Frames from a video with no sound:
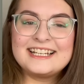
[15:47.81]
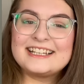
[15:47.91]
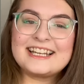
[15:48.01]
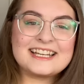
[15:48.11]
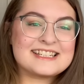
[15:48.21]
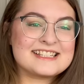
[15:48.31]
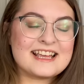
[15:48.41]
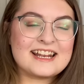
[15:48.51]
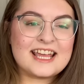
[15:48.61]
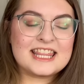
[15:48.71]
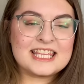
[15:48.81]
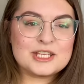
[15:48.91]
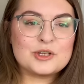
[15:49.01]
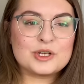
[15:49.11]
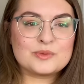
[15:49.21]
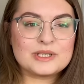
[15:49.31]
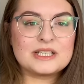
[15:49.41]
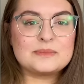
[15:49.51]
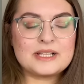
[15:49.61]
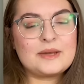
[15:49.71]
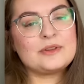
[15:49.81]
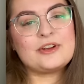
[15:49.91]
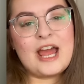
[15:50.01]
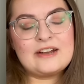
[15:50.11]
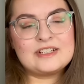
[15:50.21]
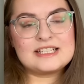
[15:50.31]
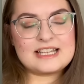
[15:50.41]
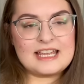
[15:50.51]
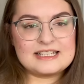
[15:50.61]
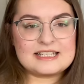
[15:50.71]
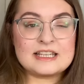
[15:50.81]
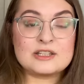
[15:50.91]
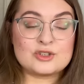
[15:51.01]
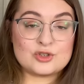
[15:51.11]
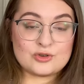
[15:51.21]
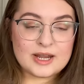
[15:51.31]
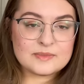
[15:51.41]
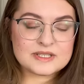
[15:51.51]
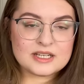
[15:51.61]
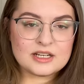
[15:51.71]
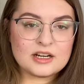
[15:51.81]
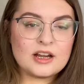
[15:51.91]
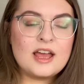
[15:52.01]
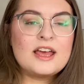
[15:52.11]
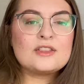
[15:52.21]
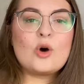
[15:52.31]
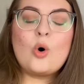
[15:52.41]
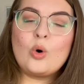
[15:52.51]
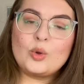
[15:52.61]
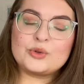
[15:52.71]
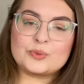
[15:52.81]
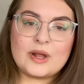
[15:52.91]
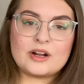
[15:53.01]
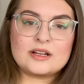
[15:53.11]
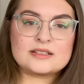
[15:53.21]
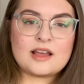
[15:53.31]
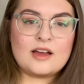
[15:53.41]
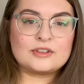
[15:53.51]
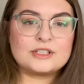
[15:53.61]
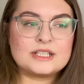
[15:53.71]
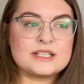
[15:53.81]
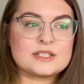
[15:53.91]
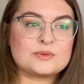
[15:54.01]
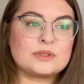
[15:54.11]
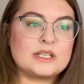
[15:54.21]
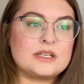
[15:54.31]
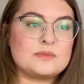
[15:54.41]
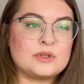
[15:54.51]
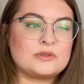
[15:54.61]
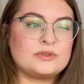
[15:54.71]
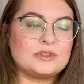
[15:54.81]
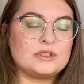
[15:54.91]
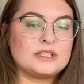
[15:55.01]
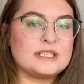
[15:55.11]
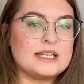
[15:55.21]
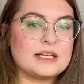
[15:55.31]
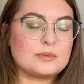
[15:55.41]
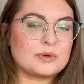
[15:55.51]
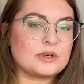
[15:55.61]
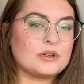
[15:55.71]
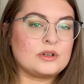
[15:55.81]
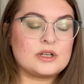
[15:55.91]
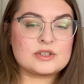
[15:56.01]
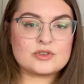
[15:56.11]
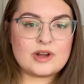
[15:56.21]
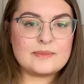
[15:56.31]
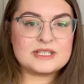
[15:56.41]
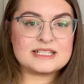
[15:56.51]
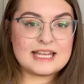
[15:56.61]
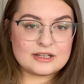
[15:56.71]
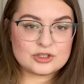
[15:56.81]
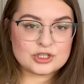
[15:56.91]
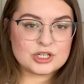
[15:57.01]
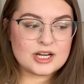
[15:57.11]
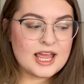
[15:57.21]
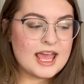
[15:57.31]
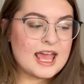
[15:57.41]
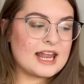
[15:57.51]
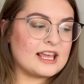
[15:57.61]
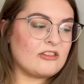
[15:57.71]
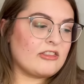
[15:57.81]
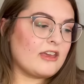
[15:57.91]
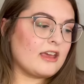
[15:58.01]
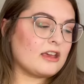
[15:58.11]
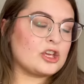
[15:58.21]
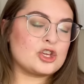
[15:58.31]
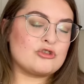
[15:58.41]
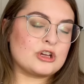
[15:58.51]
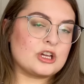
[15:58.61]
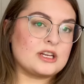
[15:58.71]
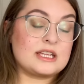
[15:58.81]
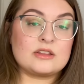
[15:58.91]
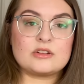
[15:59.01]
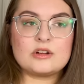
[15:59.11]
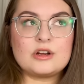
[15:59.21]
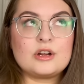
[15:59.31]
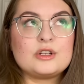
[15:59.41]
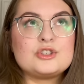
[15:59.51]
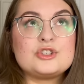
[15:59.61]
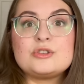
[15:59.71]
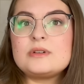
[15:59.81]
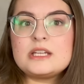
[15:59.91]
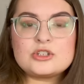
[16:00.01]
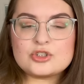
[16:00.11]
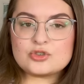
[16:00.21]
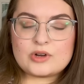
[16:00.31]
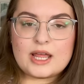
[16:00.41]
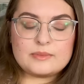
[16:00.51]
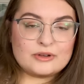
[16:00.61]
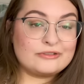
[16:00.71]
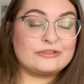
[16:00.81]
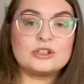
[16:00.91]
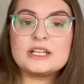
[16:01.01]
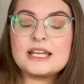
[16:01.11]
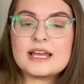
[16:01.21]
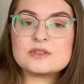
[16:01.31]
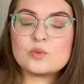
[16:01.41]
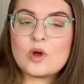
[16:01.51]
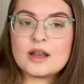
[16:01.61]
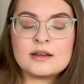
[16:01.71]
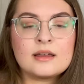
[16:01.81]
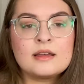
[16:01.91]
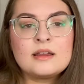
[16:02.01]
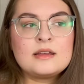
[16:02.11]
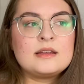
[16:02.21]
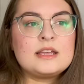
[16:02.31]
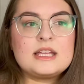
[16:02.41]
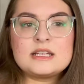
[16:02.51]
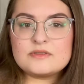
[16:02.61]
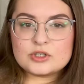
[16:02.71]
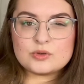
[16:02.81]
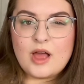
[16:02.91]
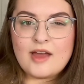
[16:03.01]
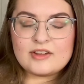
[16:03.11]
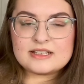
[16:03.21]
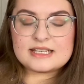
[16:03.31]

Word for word: Like I said, I think you can really play with your advent skeins in stripes here. The whole sweater is covered in this really beautiful knit purl striped texture. And I think you could either do each stripe fully as one individual advent